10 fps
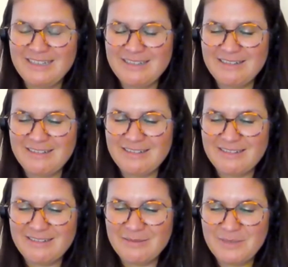Uh,
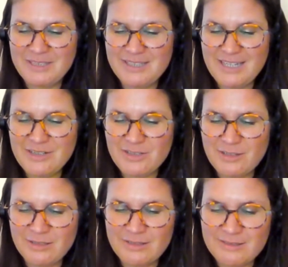
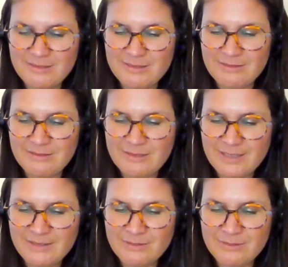mediation is, uh,
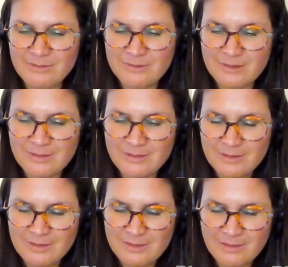I don't know,
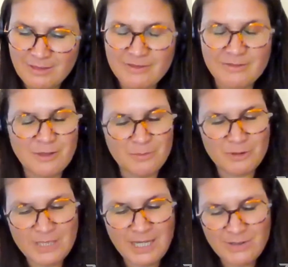love of
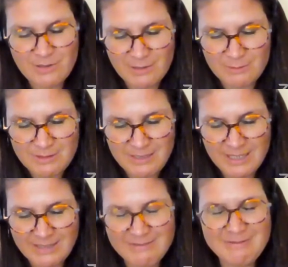communication i would
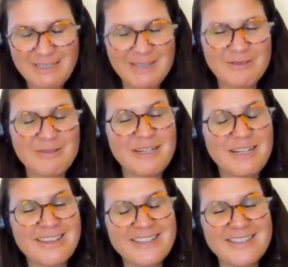say i don't know
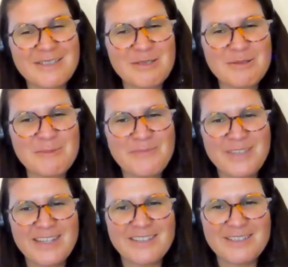i think these two
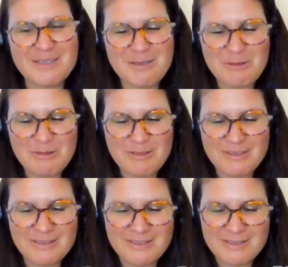these two
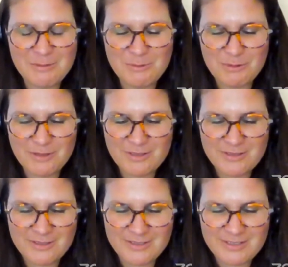uh, these two words
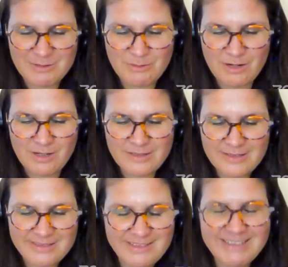or these two
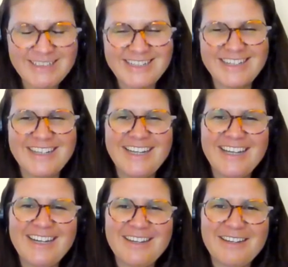arts
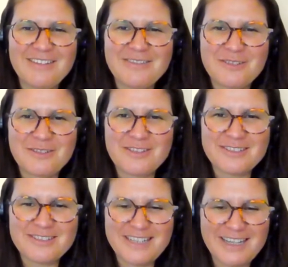have uh, the,
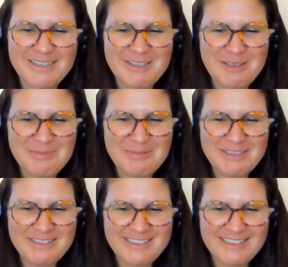the thing in
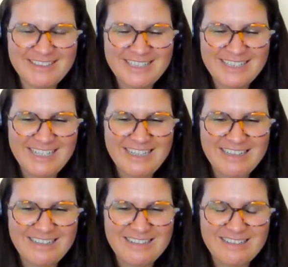common uh,
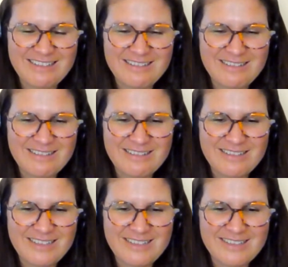uh,
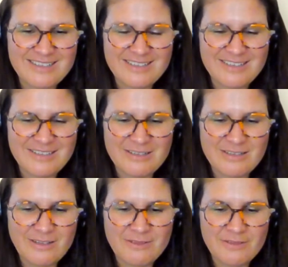is the uh,
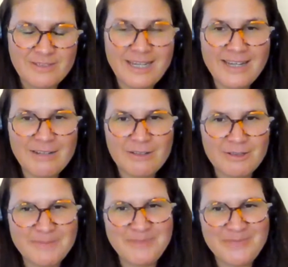love of dialogue
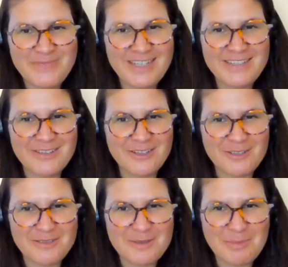either
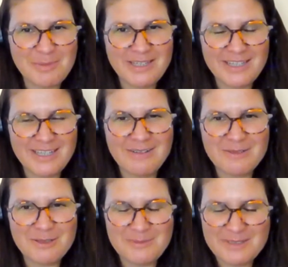speaking
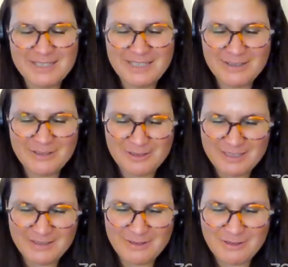out something or
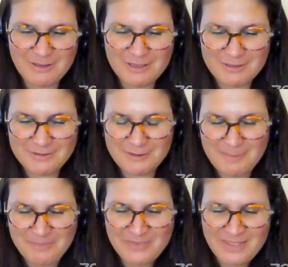either of uh,